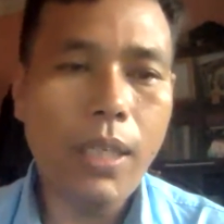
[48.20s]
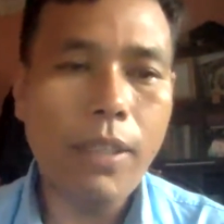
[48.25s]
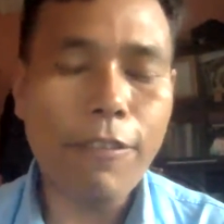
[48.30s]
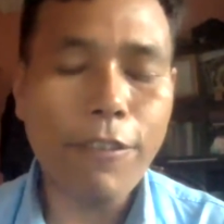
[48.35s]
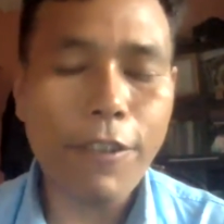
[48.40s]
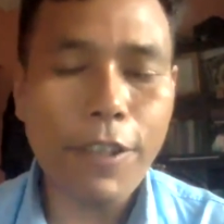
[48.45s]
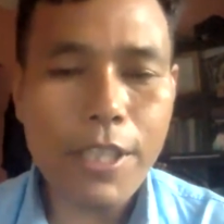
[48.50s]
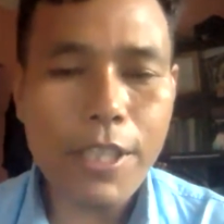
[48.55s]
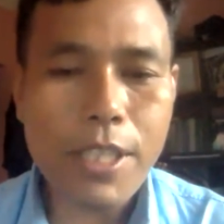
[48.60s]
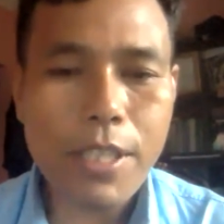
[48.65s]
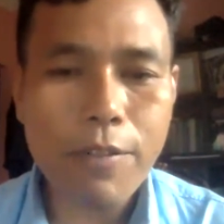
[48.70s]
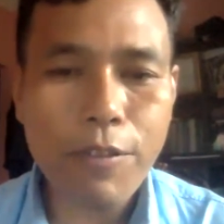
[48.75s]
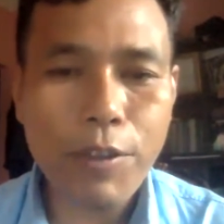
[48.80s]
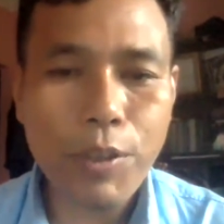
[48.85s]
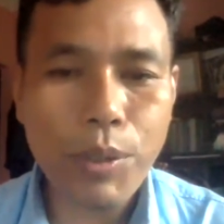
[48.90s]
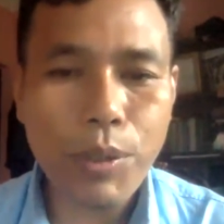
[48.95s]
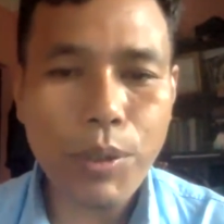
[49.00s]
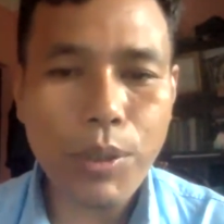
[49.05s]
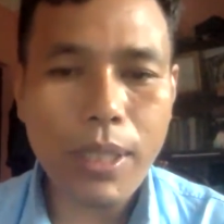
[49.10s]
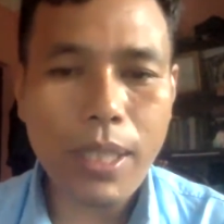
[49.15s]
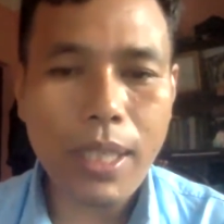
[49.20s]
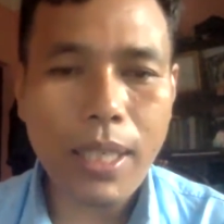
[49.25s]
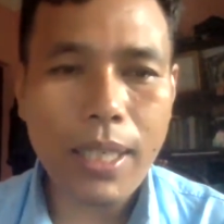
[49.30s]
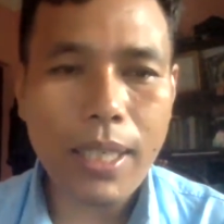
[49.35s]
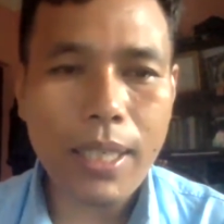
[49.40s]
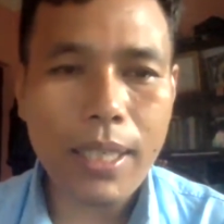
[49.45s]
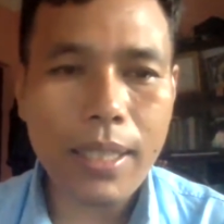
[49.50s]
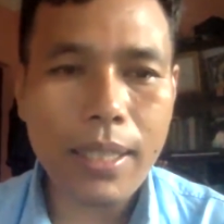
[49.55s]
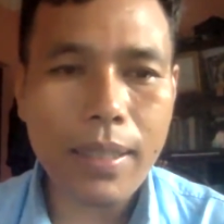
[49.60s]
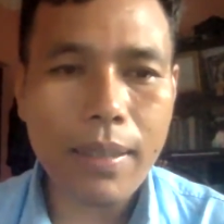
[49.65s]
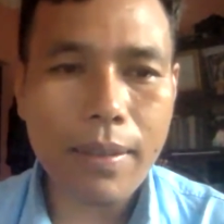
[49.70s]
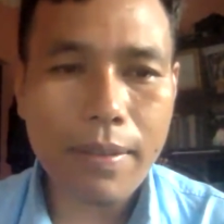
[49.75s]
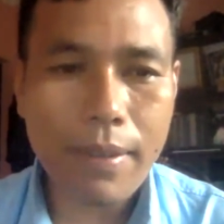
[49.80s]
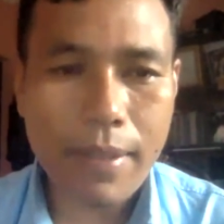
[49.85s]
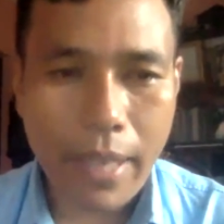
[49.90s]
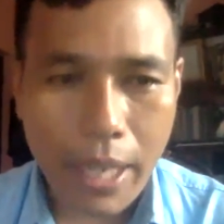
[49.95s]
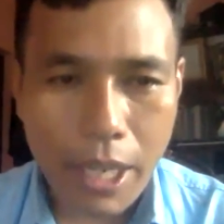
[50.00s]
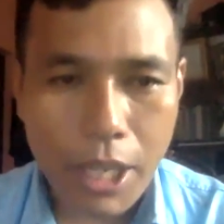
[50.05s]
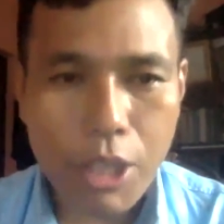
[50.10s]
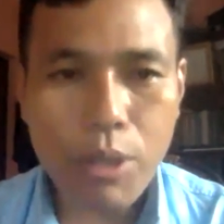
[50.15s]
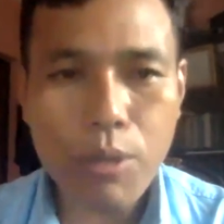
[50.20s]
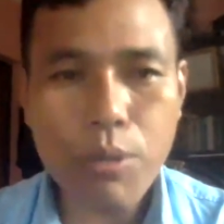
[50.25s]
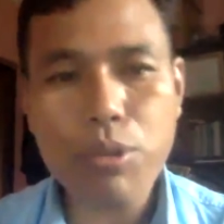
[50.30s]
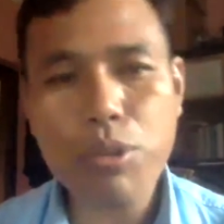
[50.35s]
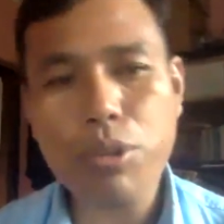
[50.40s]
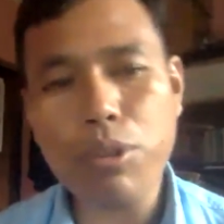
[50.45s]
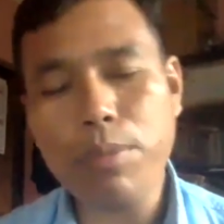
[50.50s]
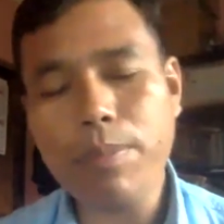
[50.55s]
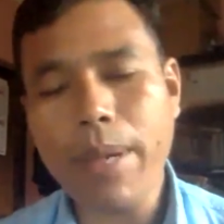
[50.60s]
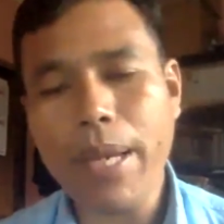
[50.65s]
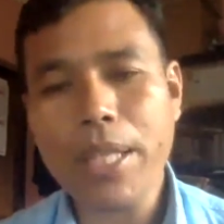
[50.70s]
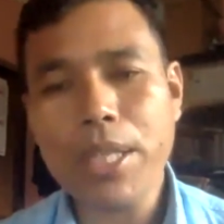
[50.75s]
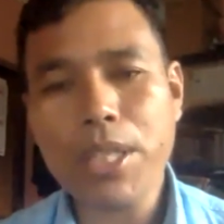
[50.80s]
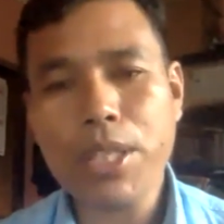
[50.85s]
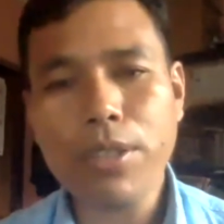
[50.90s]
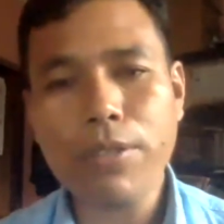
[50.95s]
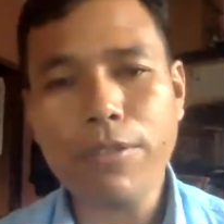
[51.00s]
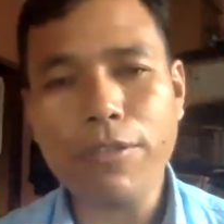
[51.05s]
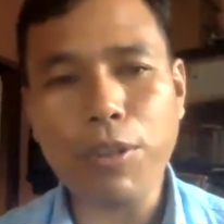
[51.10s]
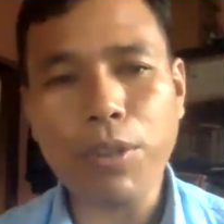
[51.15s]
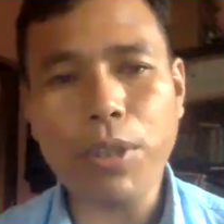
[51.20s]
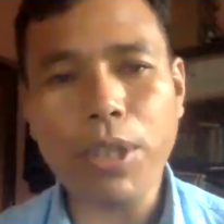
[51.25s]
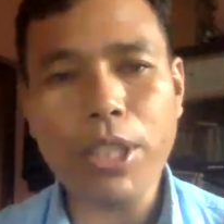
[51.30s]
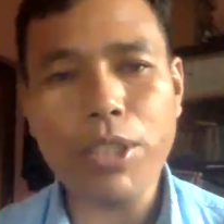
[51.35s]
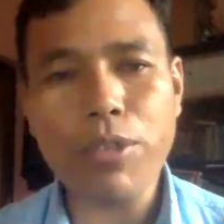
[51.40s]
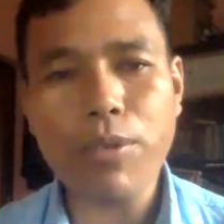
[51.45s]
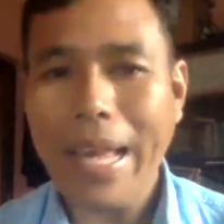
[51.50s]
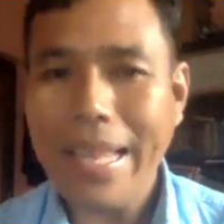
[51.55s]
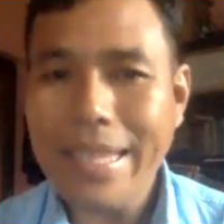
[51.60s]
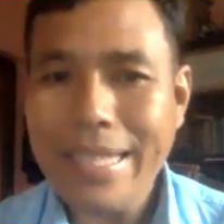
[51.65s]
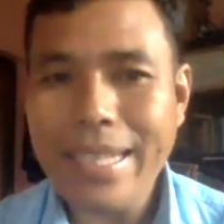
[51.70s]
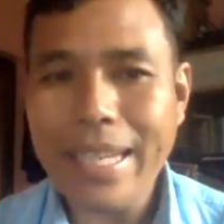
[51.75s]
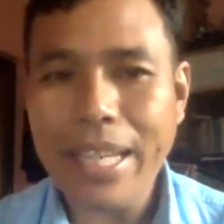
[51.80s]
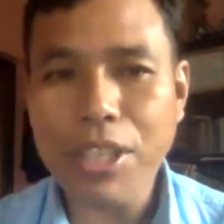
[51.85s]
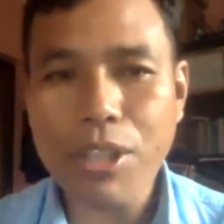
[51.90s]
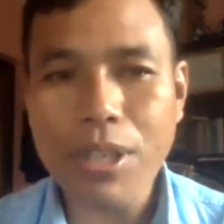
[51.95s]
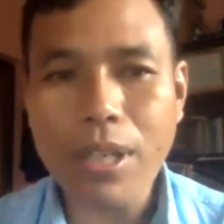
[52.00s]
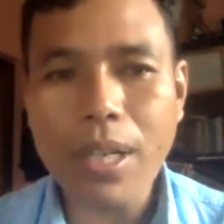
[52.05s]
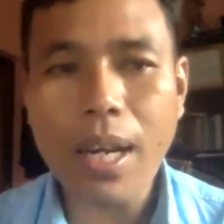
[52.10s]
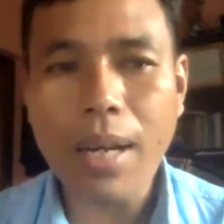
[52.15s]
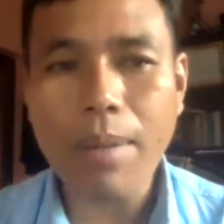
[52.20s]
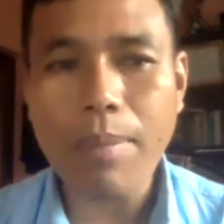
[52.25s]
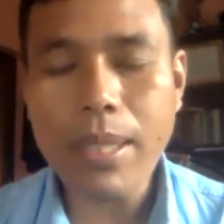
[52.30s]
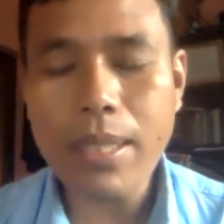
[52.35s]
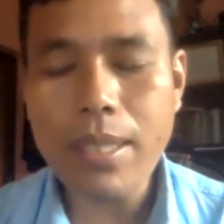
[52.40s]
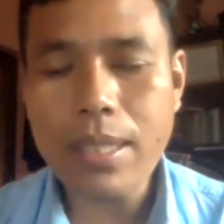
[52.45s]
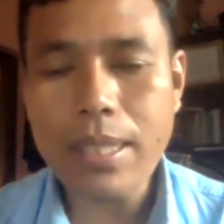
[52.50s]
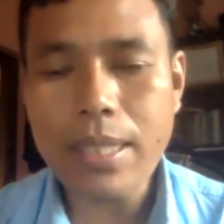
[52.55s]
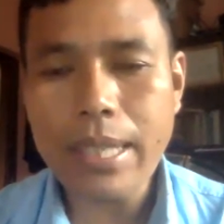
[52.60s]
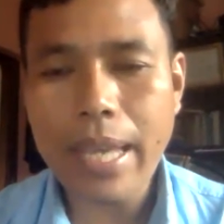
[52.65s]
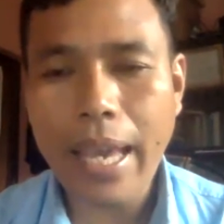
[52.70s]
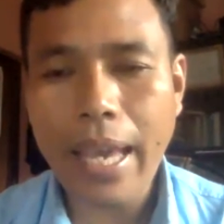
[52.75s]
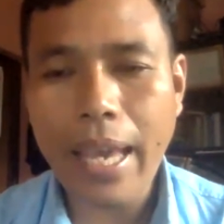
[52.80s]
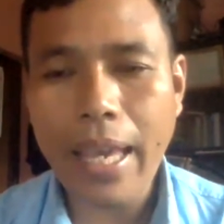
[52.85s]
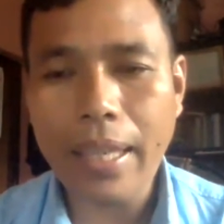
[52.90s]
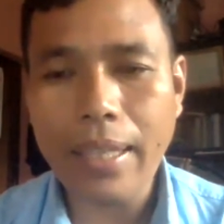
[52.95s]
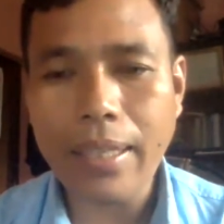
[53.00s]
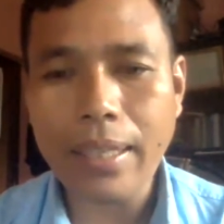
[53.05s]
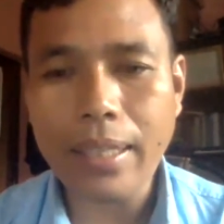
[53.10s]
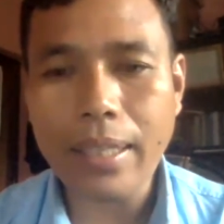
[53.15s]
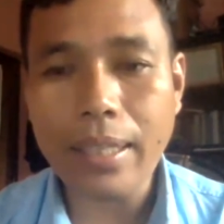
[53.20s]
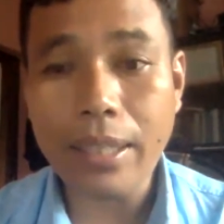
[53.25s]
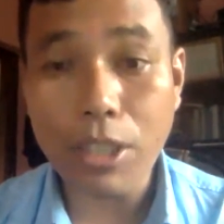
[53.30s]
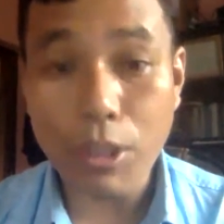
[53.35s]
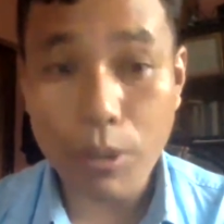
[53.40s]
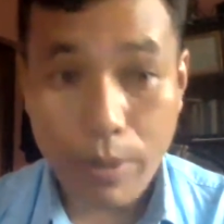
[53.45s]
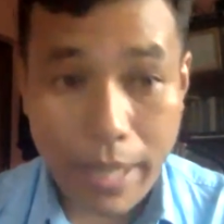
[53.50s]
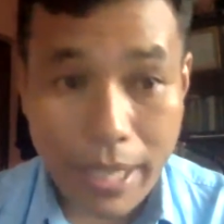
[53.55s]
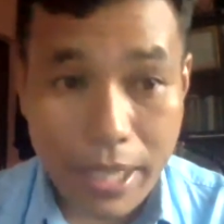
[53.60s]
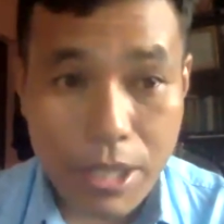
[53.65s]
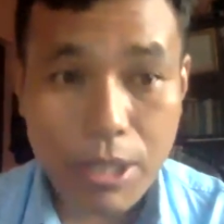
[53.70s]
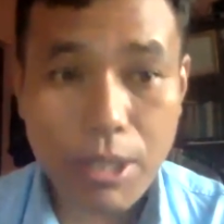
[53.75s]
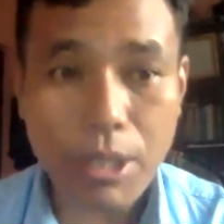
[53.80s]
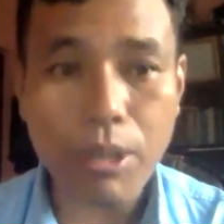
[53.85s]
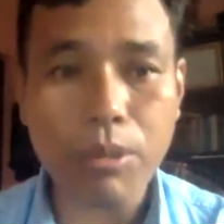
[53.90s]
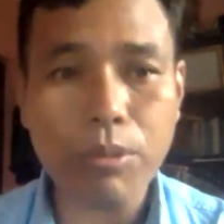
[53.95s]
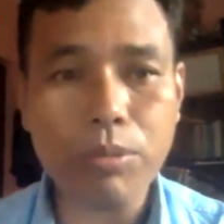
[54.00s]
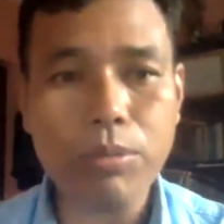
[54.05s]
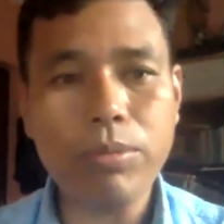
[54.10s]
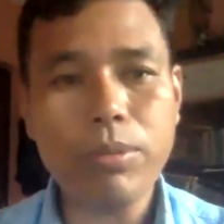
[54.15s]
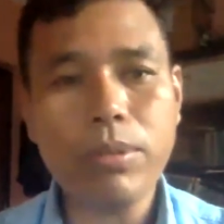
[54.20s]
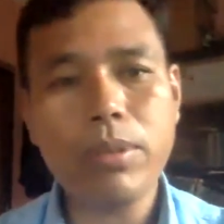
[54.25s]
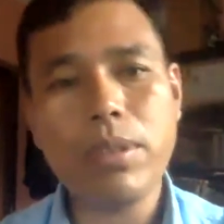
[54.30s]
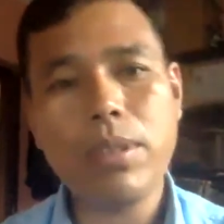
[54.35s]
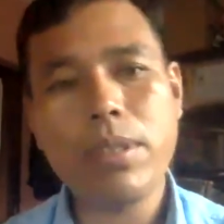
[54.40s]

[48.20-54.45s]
First of all, thank you so much for Translation Commons and UNESCO